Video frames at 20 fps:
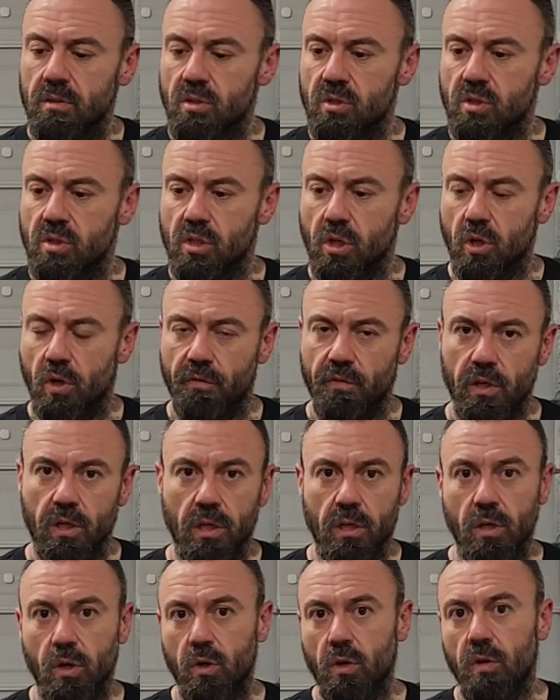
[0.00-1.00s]
So if you're
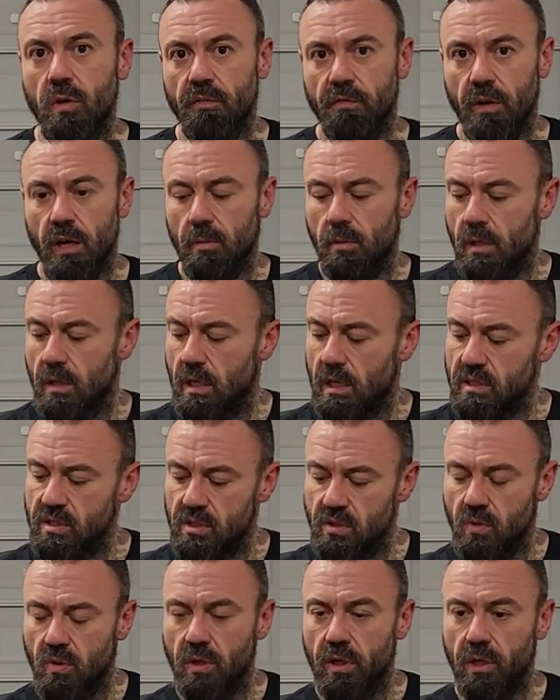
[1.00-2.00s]
going to go to a fiberglass
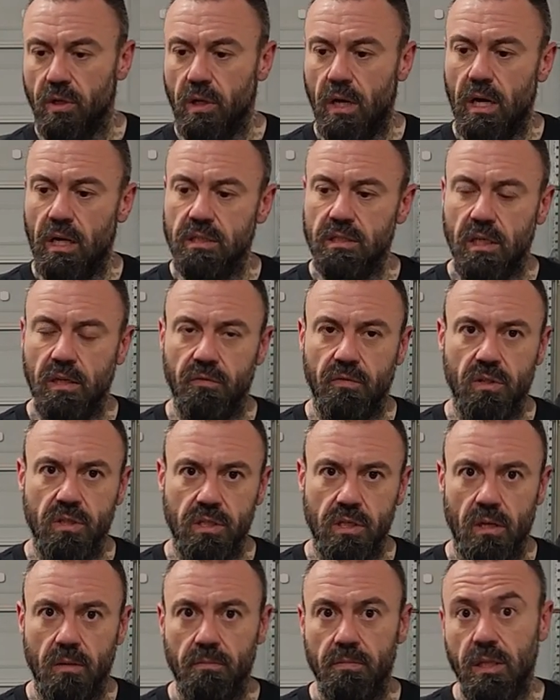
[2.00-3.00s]
store and you're asking for
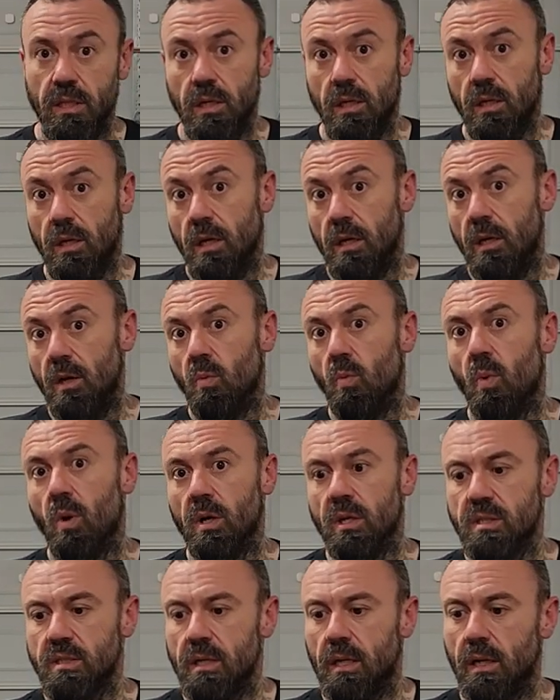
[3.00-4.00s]
something and you
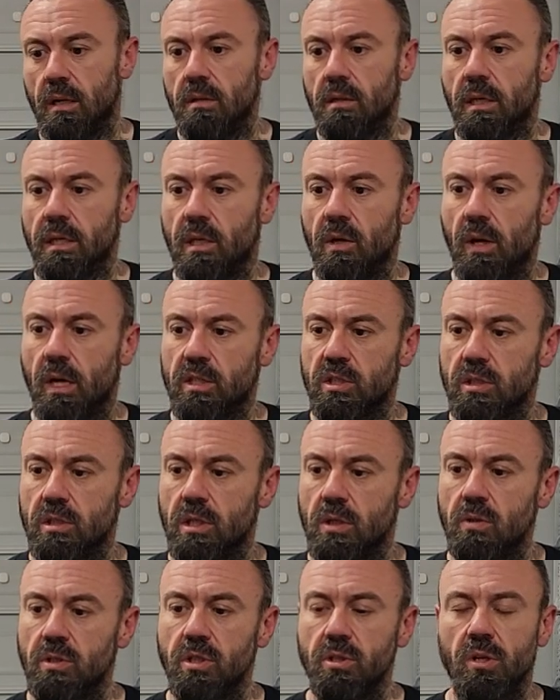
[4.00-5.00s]
want to sound like you actually
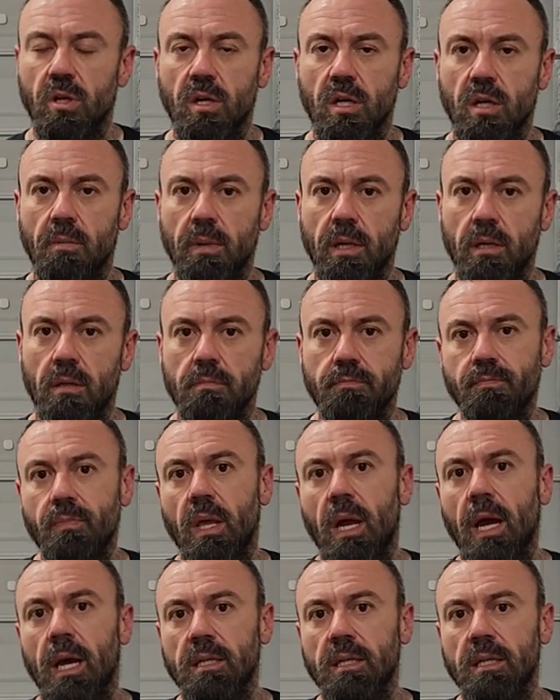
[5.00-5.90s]
know what you're talking about,